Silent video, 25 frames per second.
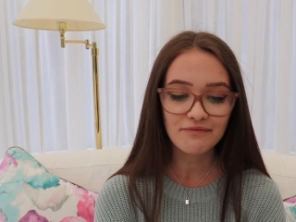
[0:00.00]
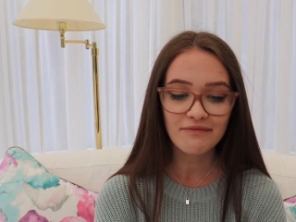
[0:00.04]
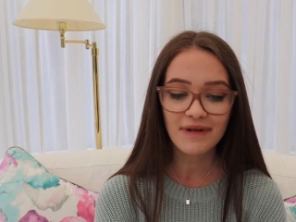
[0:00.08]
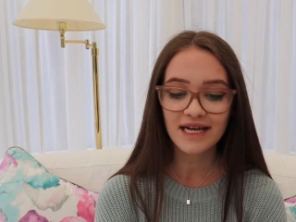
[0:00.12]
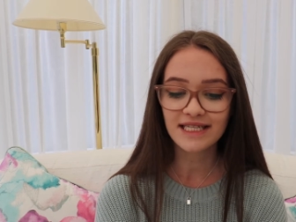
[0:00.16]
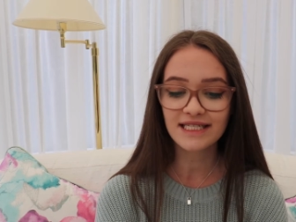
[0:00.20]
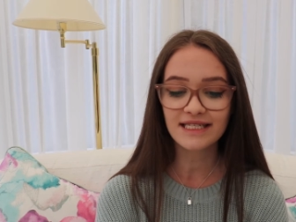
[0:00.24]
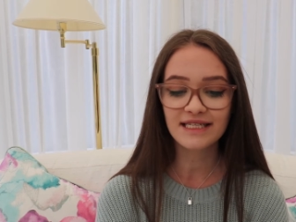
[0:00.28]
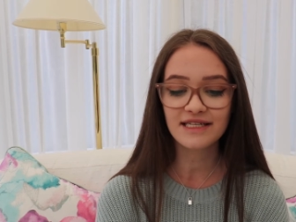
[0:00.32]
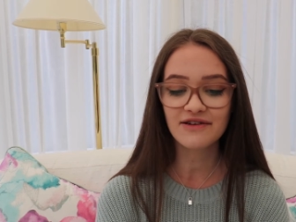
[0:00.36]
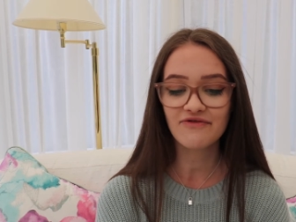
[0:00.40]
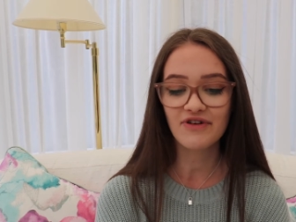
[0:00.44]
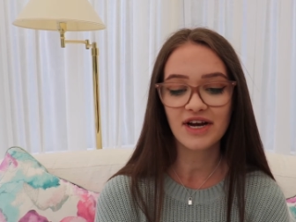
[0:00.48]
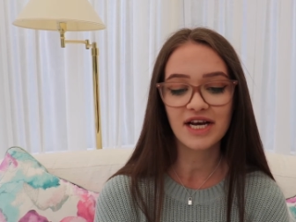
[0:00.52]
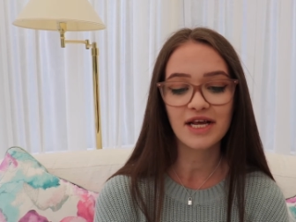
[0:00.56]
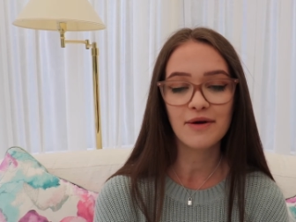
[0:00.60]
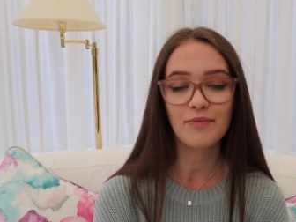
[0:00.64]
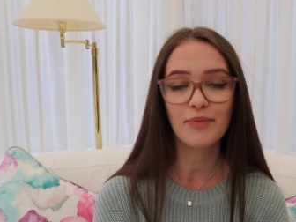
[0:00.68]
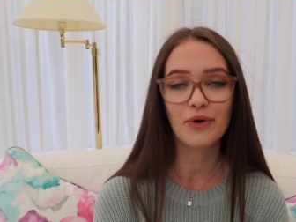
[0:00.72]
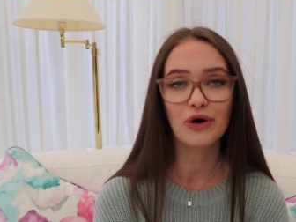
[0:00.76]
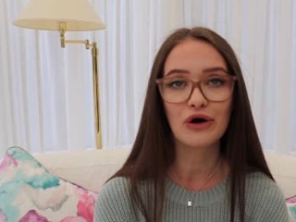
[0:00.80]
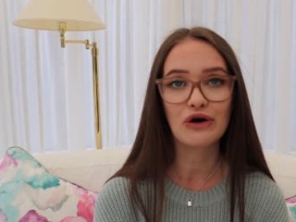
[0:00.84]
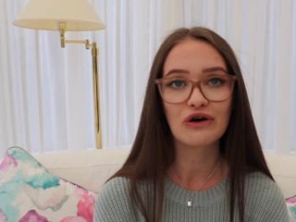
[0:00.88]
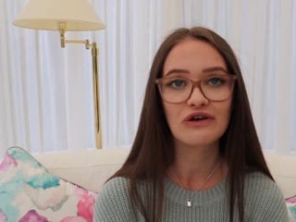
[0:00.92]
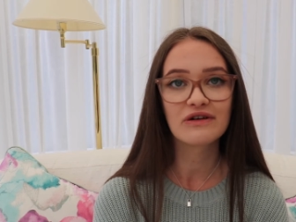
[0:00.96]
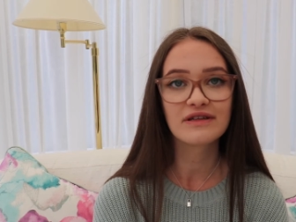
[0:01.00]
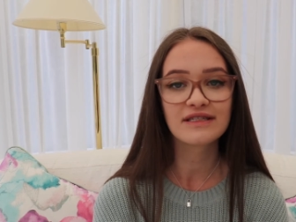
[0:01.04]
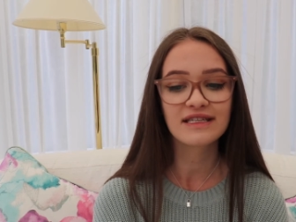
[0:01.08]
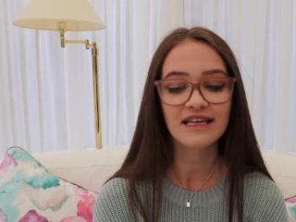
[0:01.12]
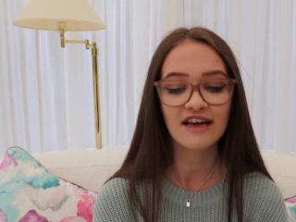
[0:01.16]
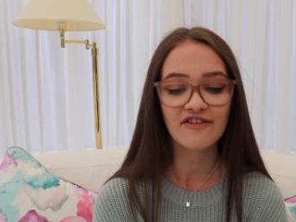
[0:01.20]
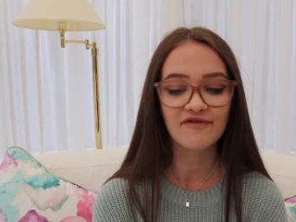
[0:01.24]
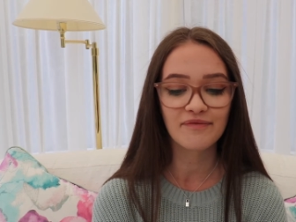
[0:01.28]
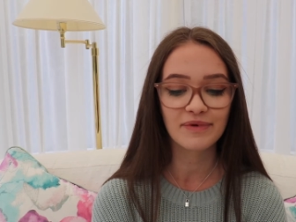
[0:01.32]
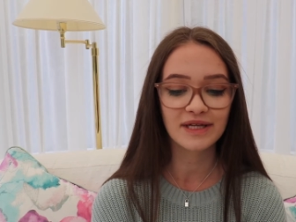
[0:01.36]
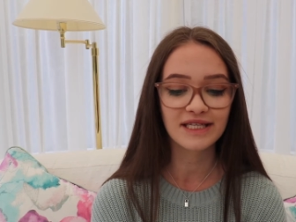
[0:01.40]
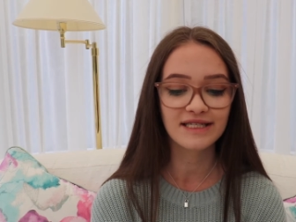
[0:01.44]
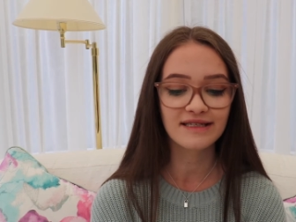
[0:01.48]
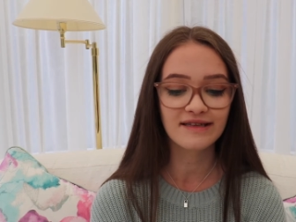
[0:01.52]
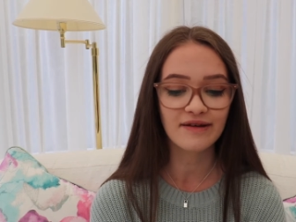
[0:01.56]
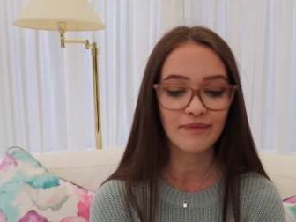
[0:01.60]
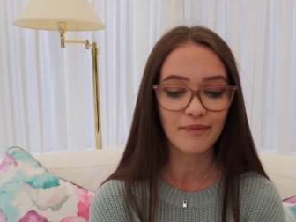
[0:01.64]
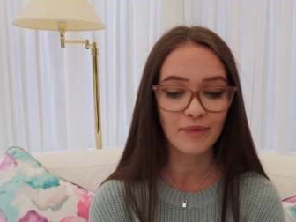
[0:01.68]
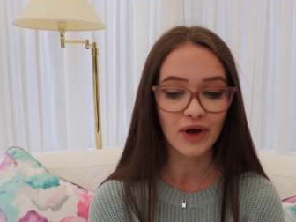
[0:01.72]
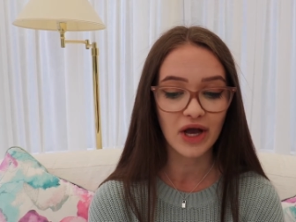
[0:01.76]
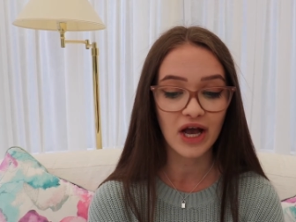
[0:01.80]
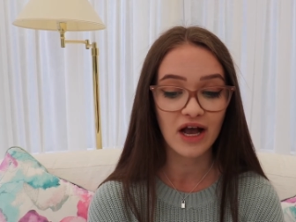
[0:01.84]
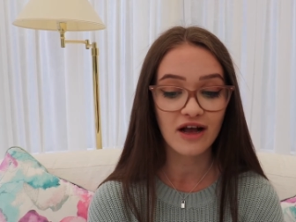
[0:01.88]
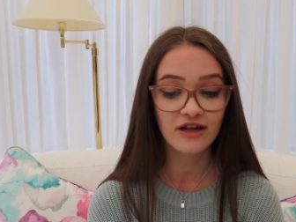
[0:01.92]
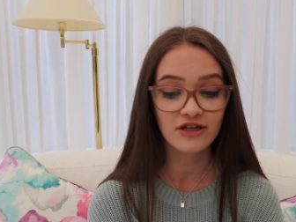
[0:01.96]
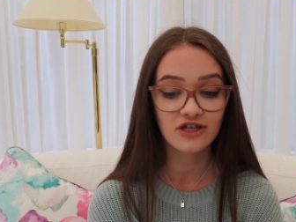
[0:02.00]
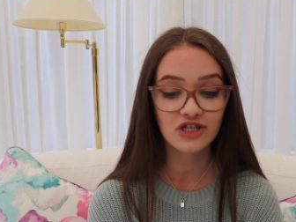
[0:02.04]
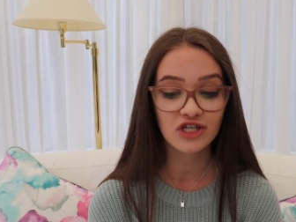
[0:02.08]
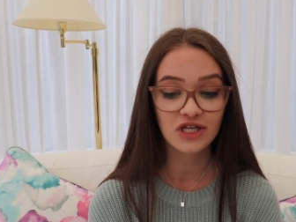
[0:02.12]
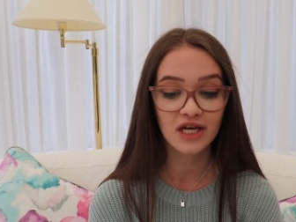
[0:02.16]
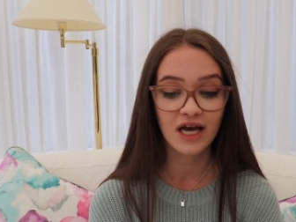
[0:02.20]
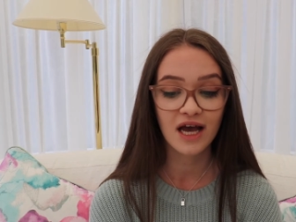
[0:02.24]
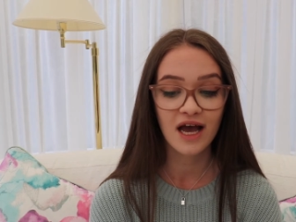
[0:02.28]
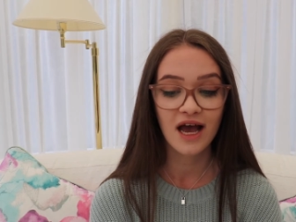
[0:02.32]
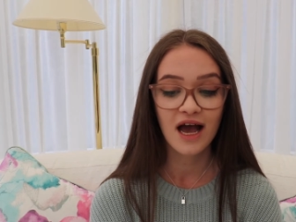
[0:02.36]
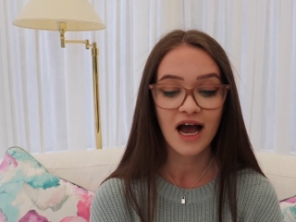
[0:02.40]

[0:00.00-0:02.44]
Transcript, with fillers: Mediterranean ports have been submerged